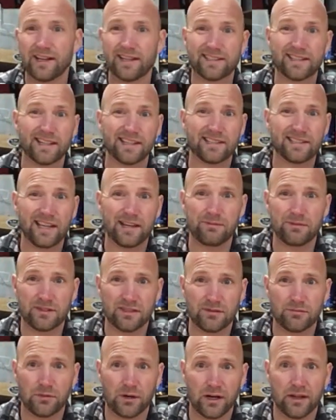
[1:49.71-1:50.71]
It's going to save me
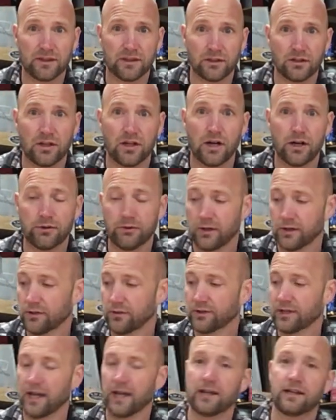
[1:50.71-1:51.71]
some money in the long run,
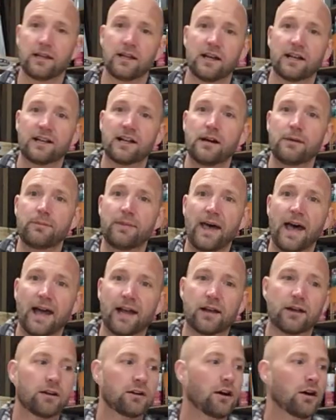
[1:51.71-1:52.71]
okay? Come
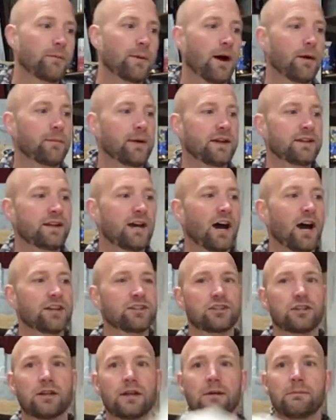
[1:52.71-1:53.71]
back, comb out my
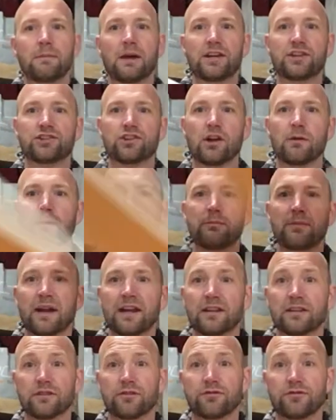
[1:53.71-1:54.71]
notch. Make sure I'm
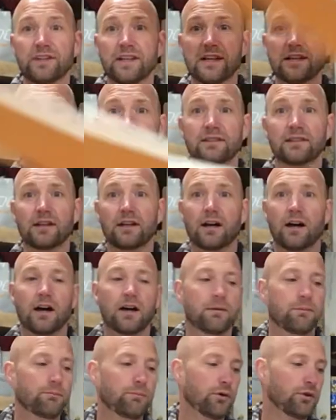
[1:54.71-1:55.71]
embedding the fleece
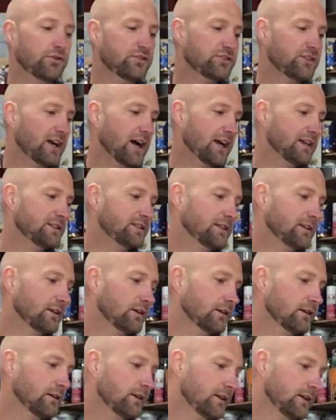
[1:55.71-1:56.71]
on both sides
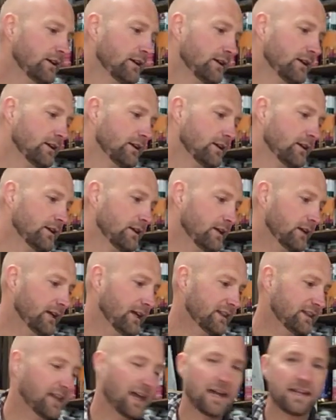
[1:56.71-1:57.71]
here.
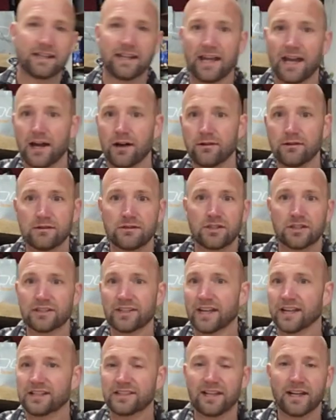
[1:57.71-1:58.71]
Get that down, just
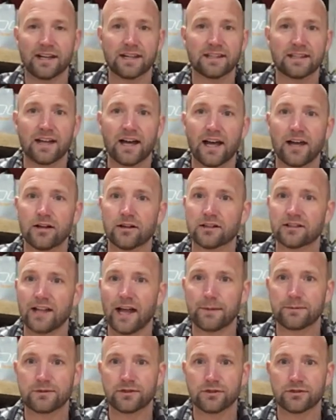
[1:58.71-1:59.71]
like setting tile,
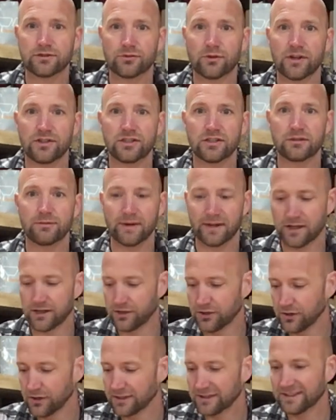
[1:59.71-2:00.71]
collapse those ridges, make a
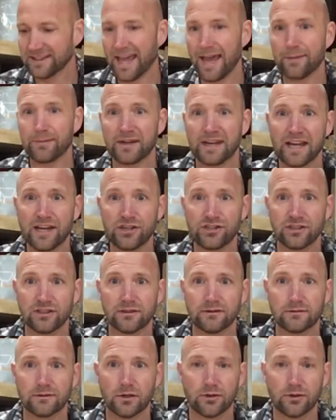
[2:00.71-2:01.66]
good lamination.